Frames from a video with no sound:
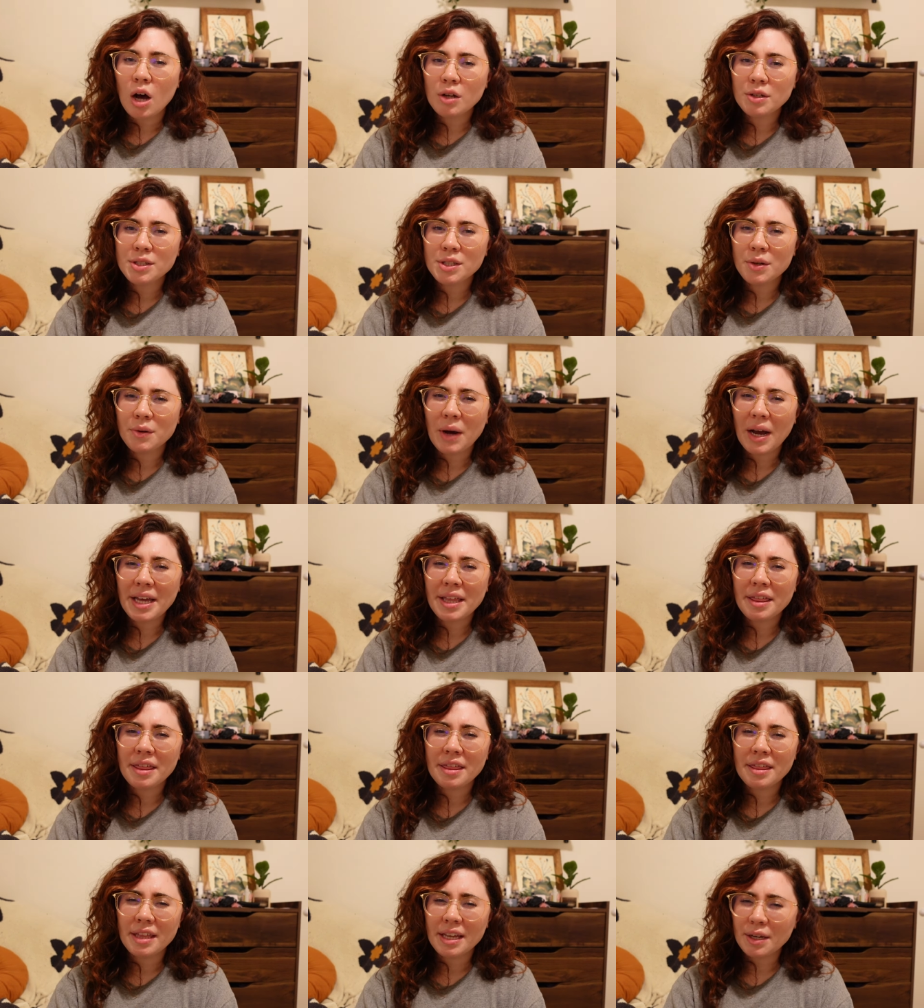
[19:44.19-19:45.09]
Also, I
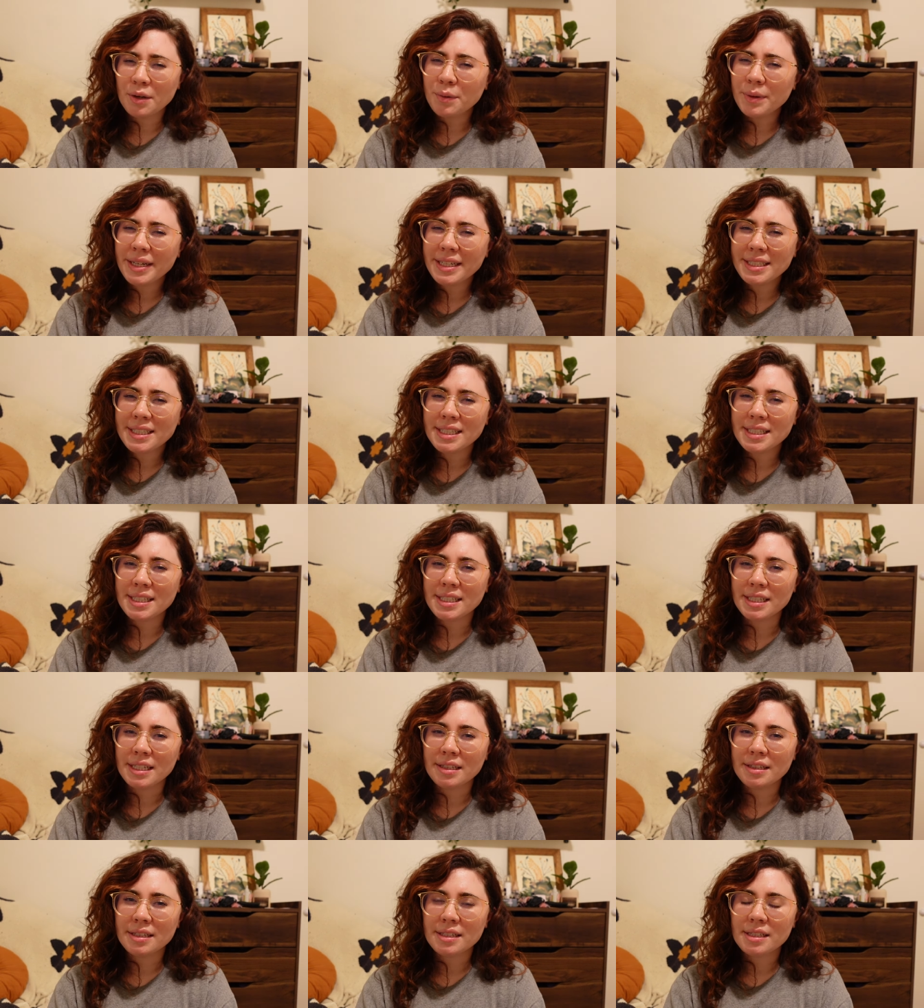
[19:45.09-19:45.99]
think we get to
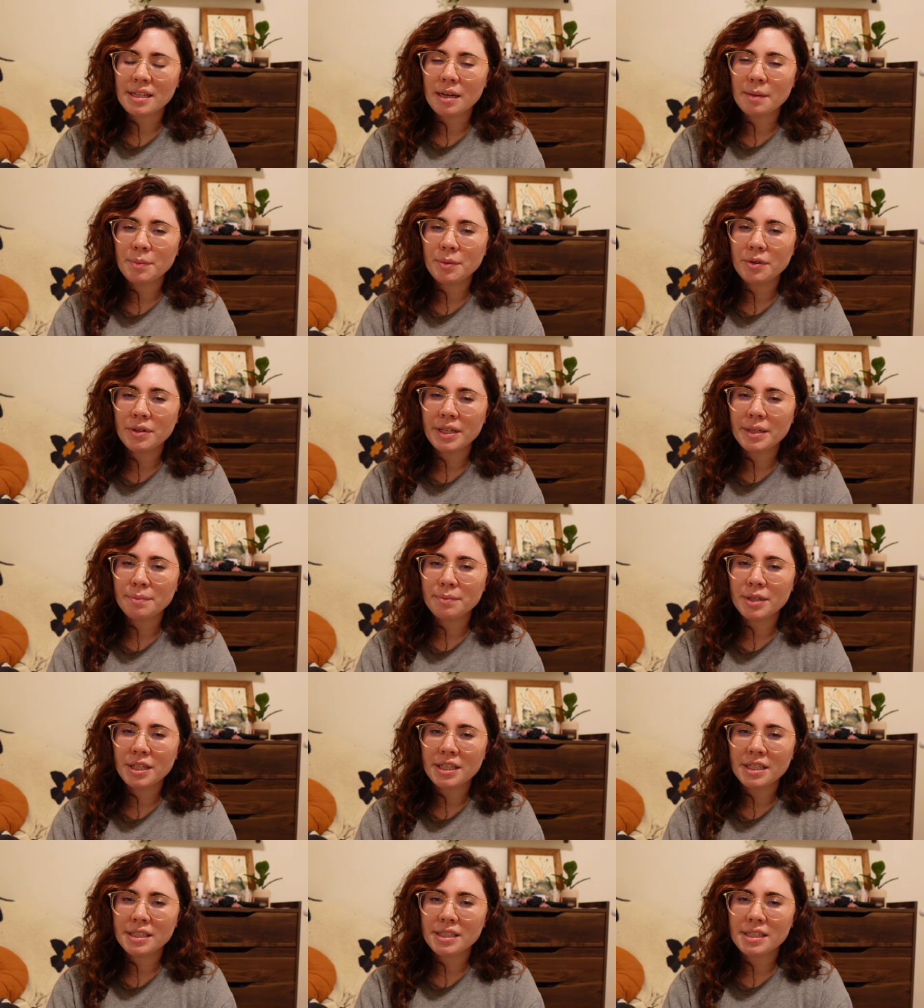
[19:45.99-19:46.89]
see this couple in
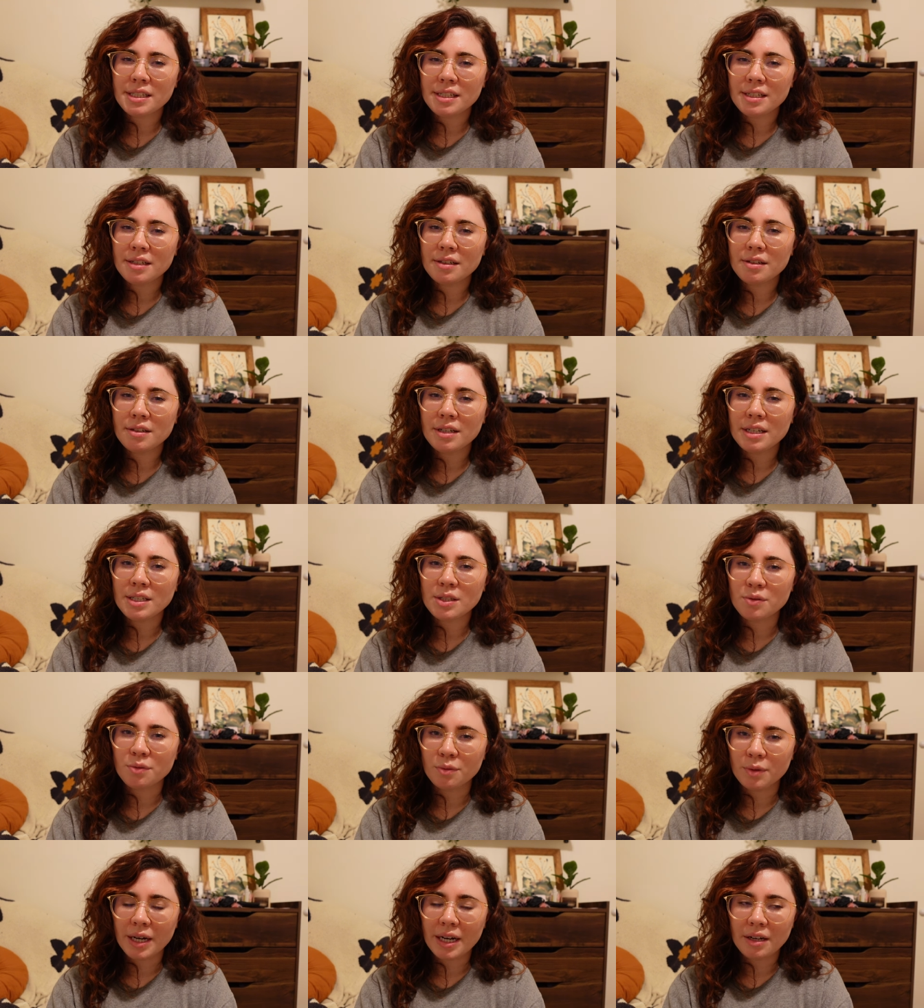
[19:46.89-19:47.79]
Blood and Steel as
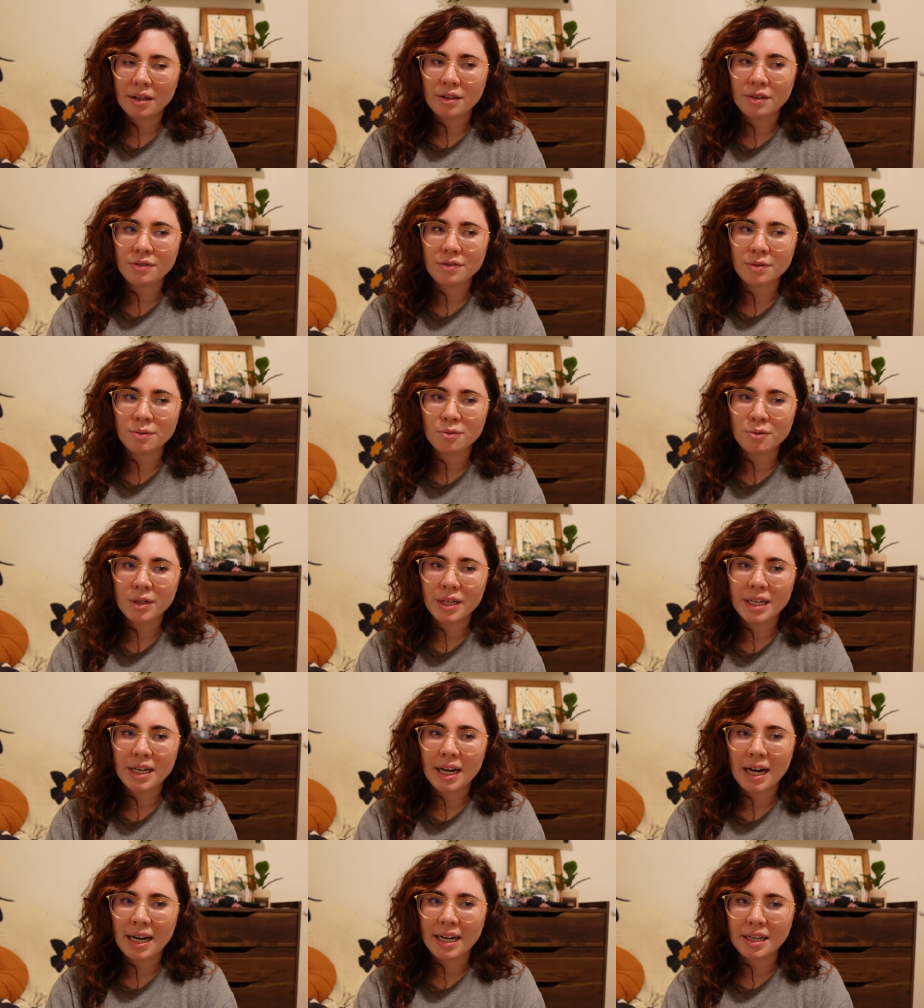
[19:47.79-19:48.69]
well, from
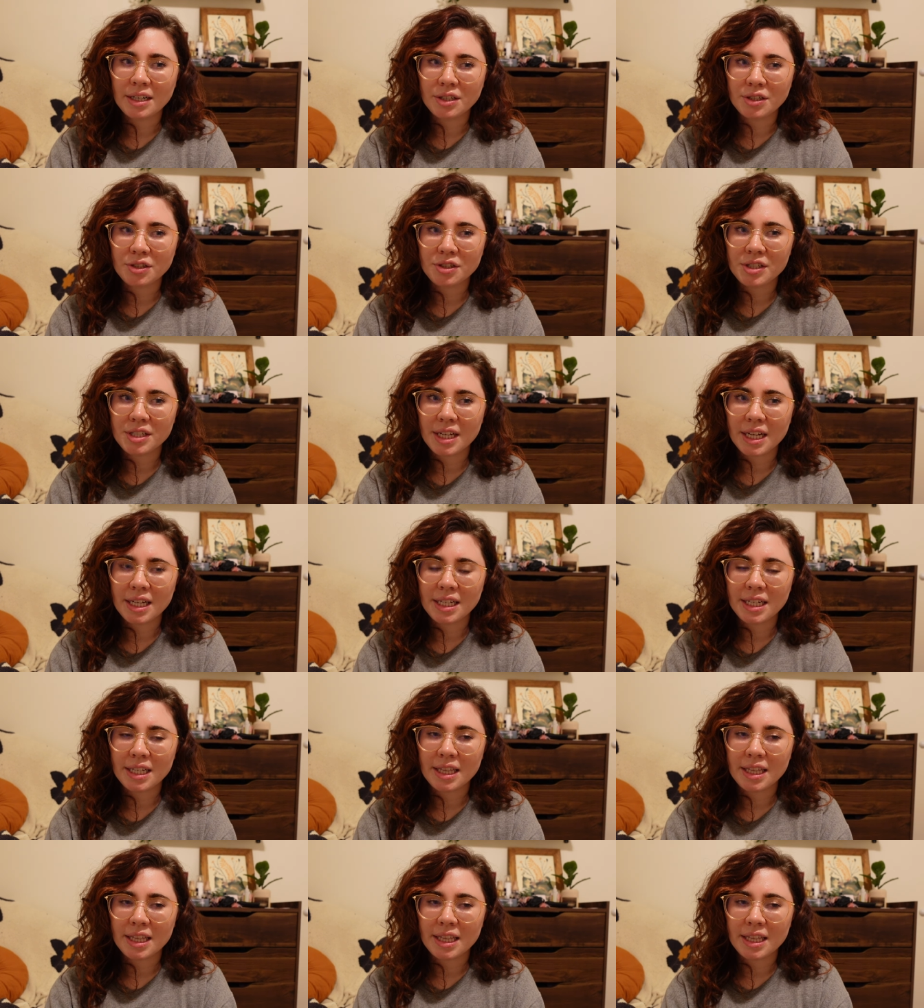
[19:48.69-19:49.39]
what I understand.